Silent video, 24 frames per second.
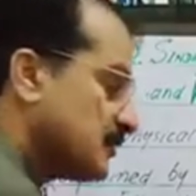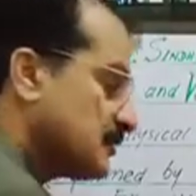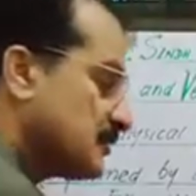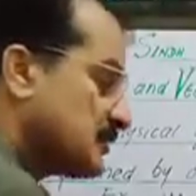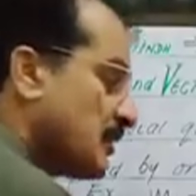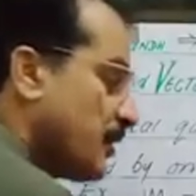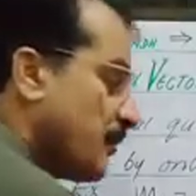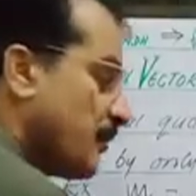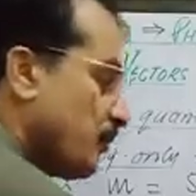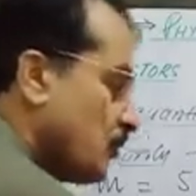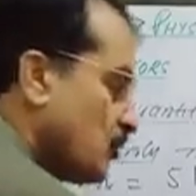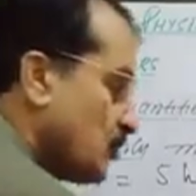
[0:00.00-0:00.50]

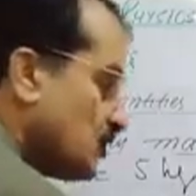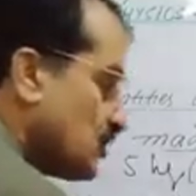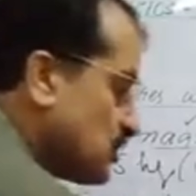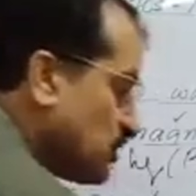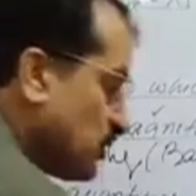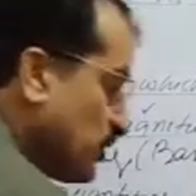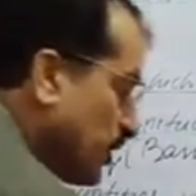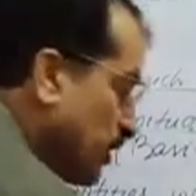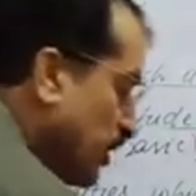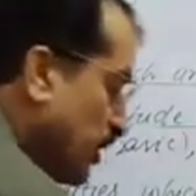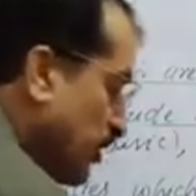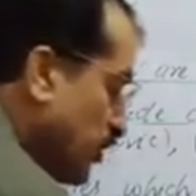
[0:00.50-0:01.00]
Suppose
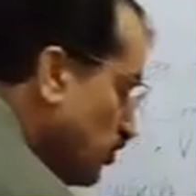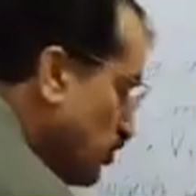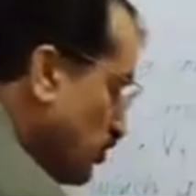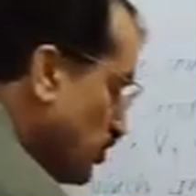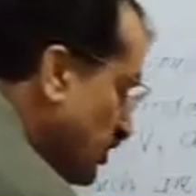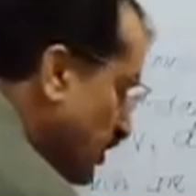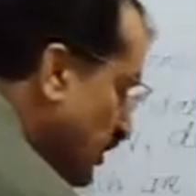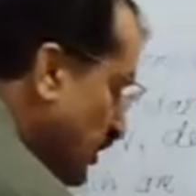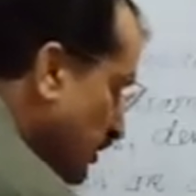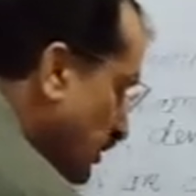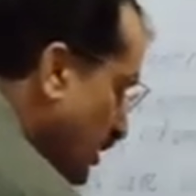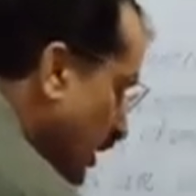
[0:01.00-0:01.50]
3
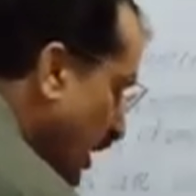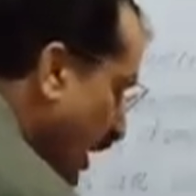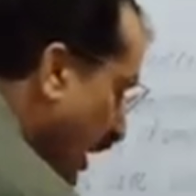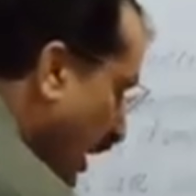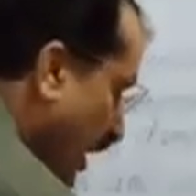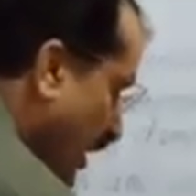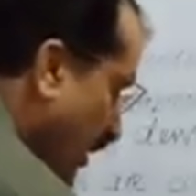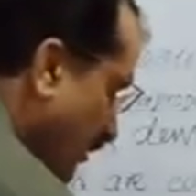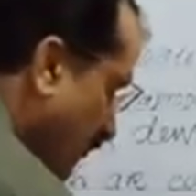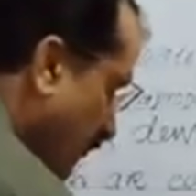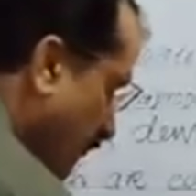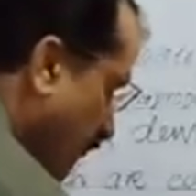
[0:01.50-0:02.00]
Newton
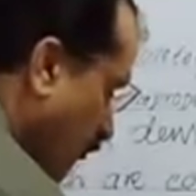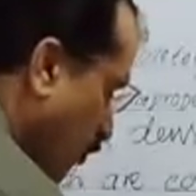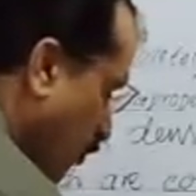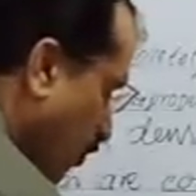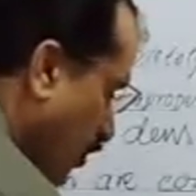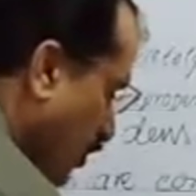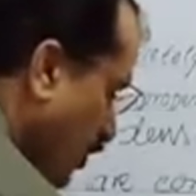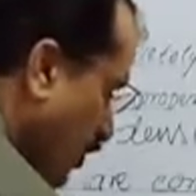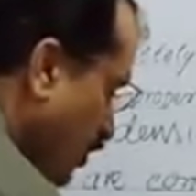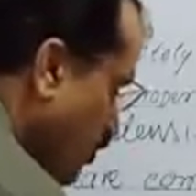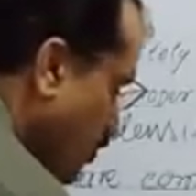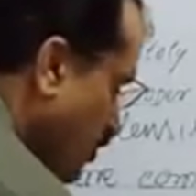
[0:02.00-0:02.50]
and
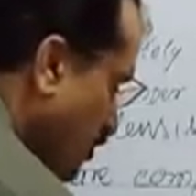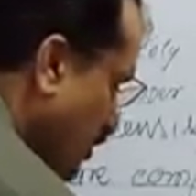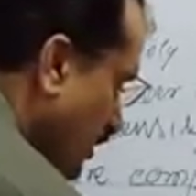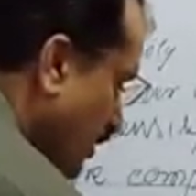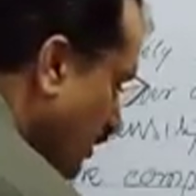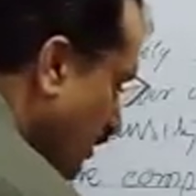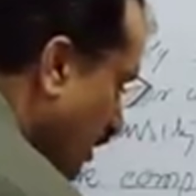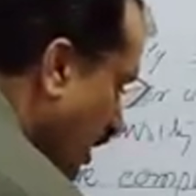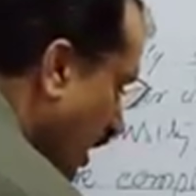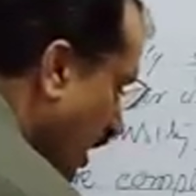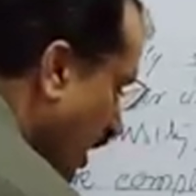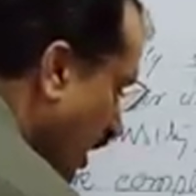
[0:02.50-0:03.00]
4
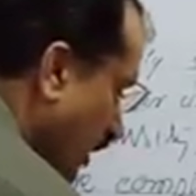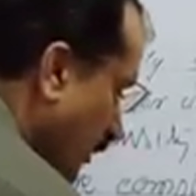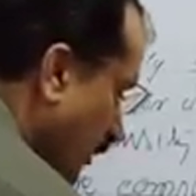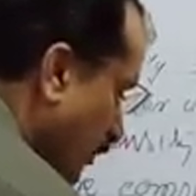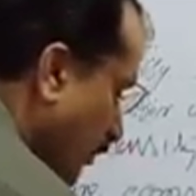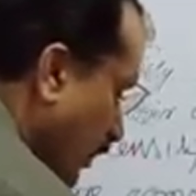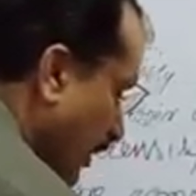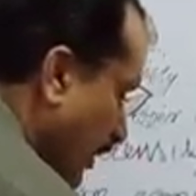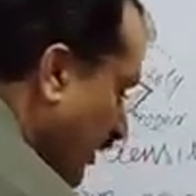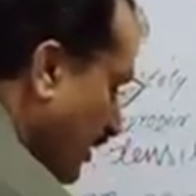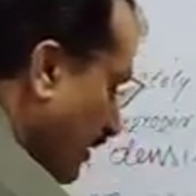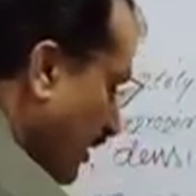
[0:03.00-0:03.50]
Newton
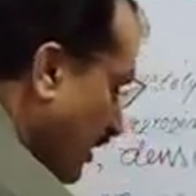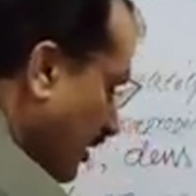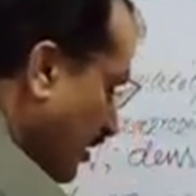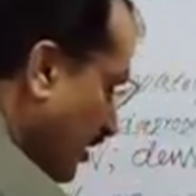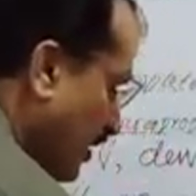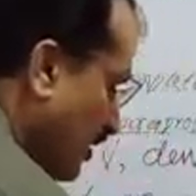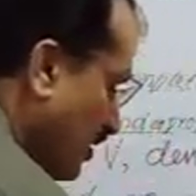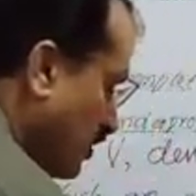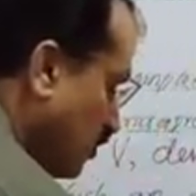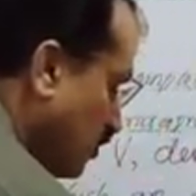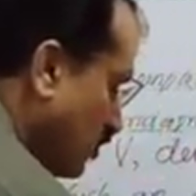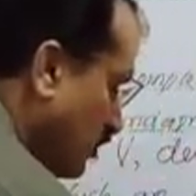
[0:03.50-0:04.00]
are
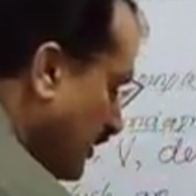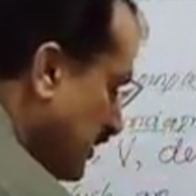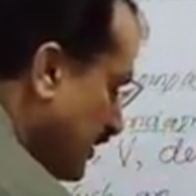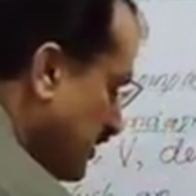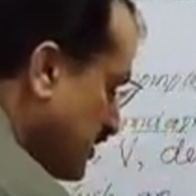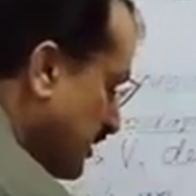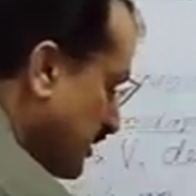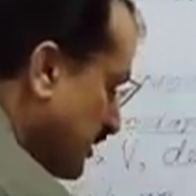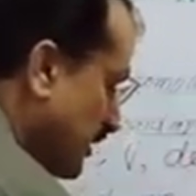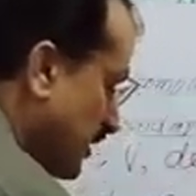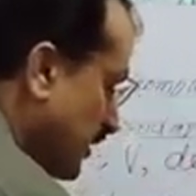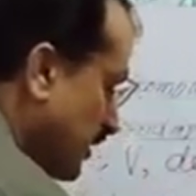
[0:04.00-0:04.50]
parallel to
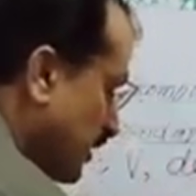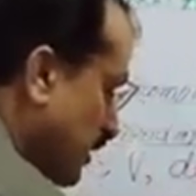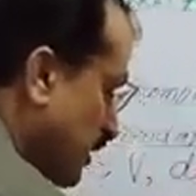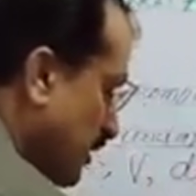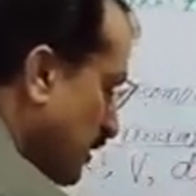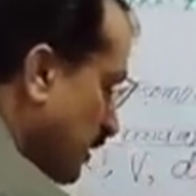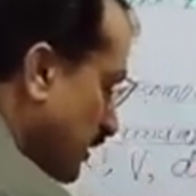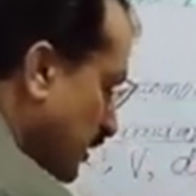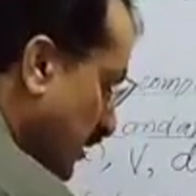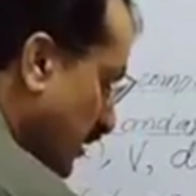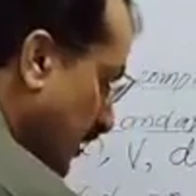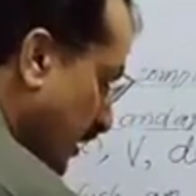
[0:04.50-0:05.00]
each other.
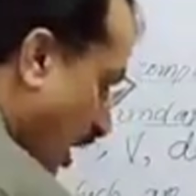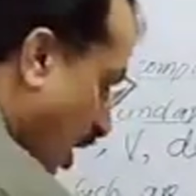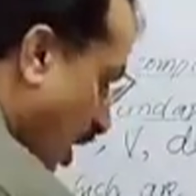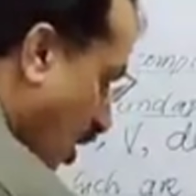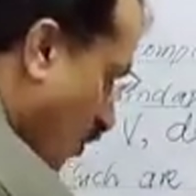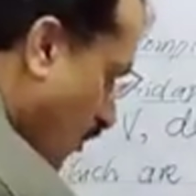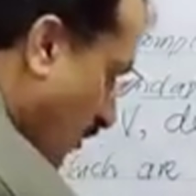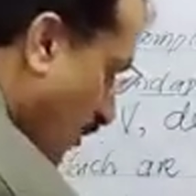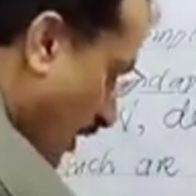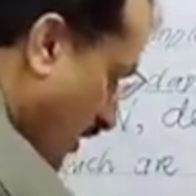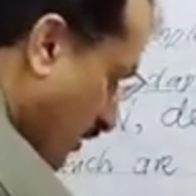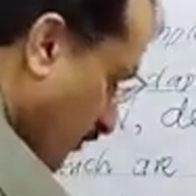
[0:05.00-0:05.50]

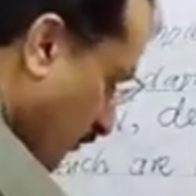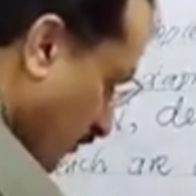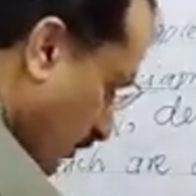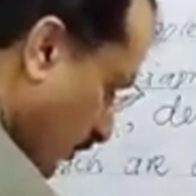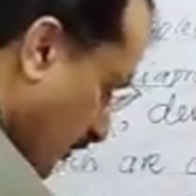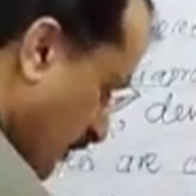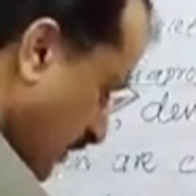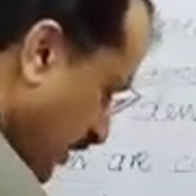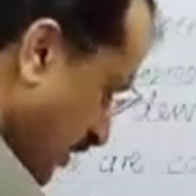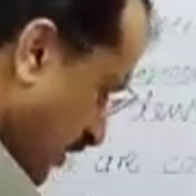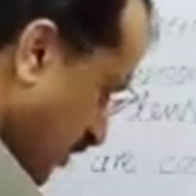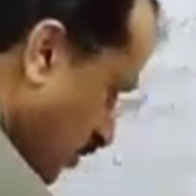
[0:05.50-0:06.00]
Now what
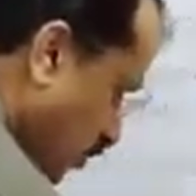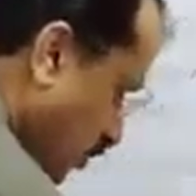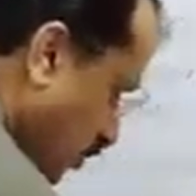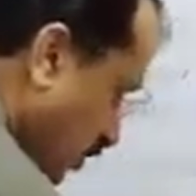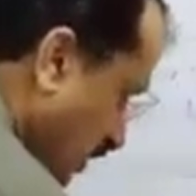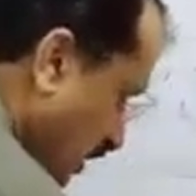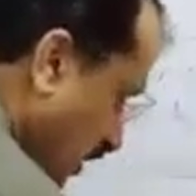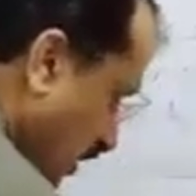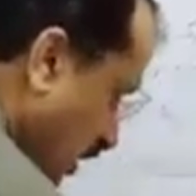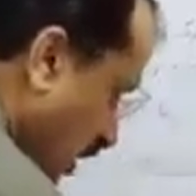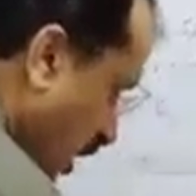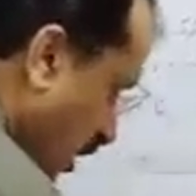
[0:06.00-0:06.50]
will be the
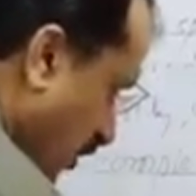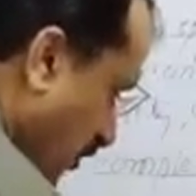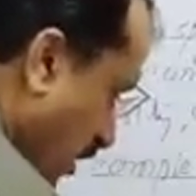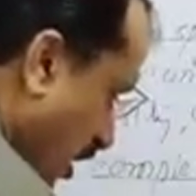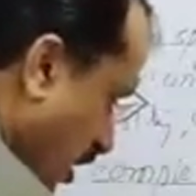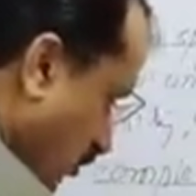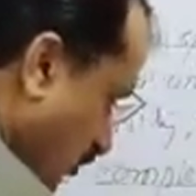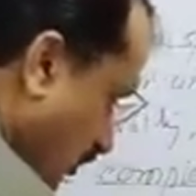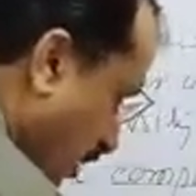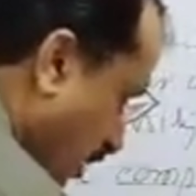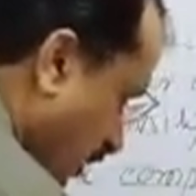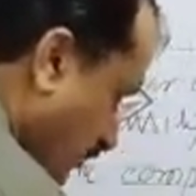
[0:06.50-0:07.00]
total
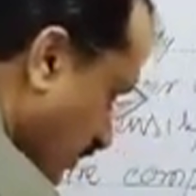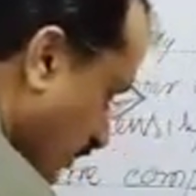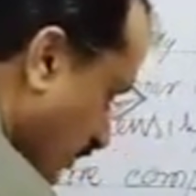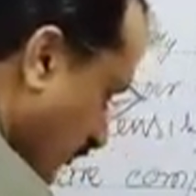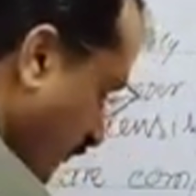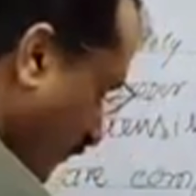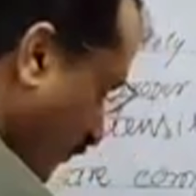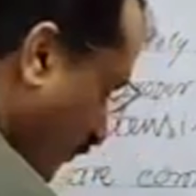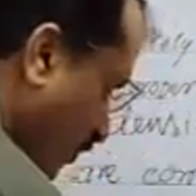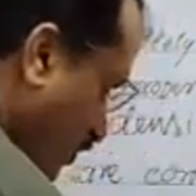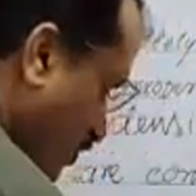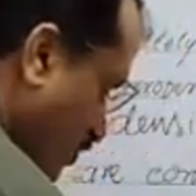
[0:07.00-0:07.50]
amount of
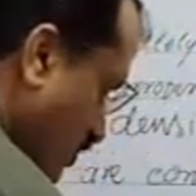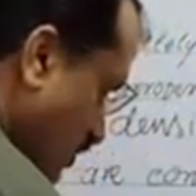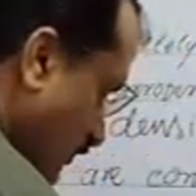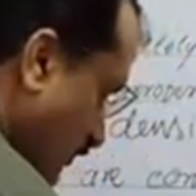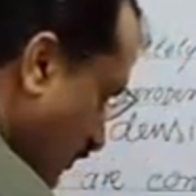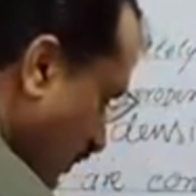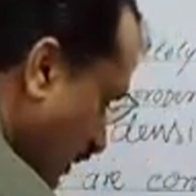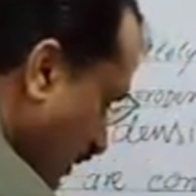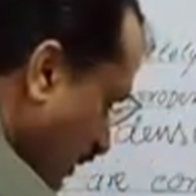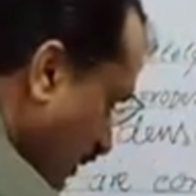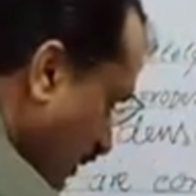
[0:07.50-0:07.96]
the force?